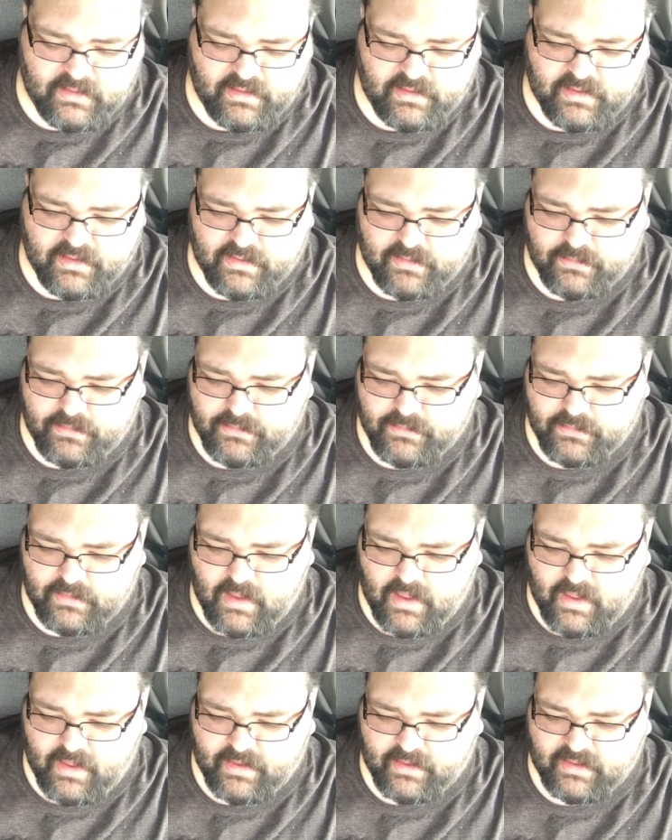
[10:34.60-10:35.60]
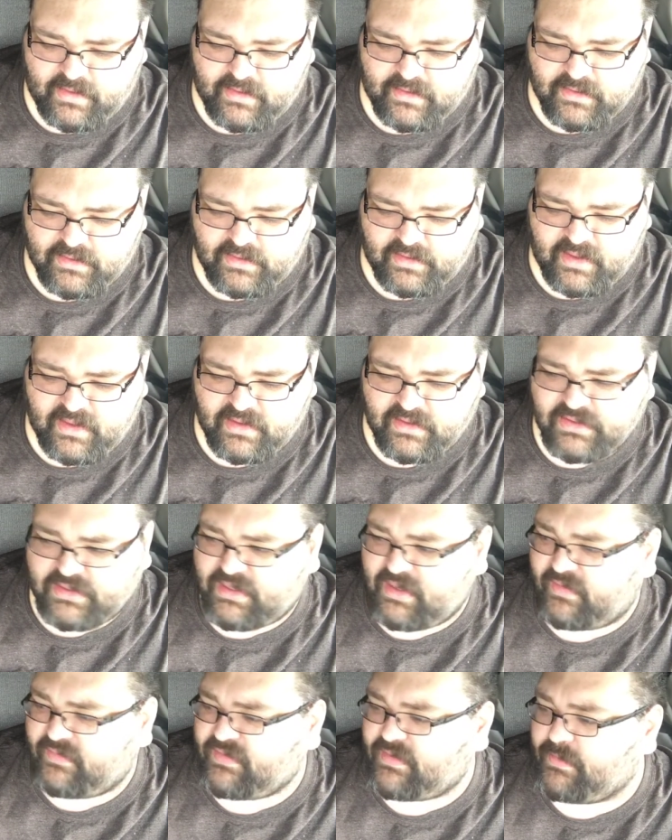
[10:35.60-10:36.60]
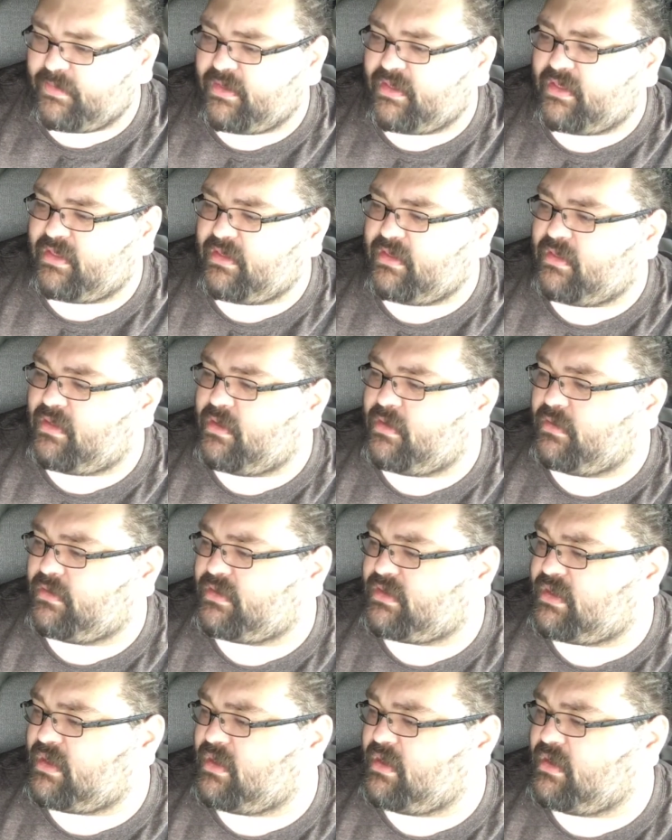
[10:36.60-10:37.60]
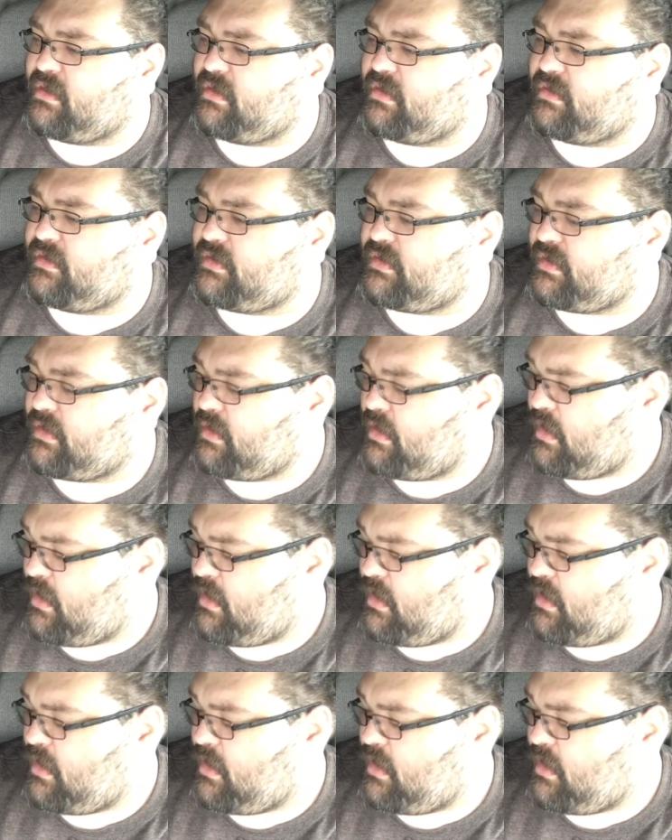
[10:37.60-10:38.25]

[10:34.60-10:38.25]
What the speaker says: get yourself some of those things.